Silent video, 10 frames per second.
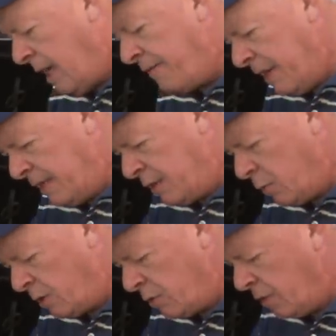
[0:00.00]
I find this
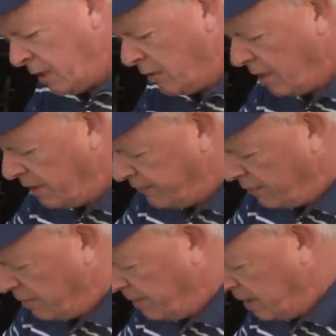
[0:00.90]
works really great
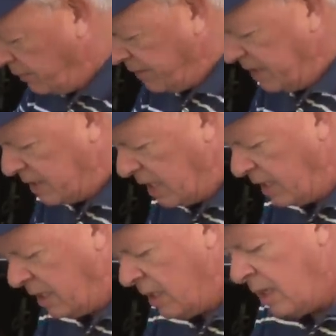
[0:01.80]
for, you know, things
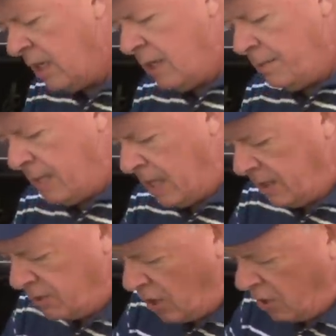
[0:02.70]
like my
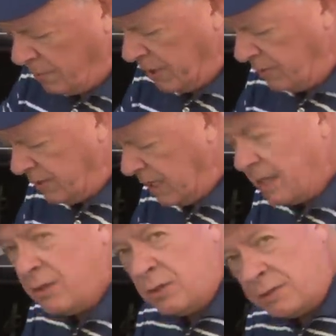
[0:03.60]
dog bone that I
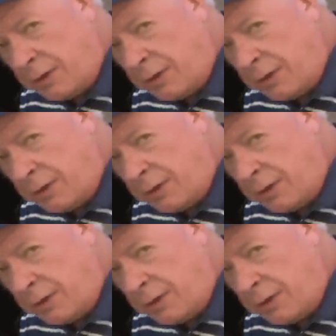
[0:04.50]
use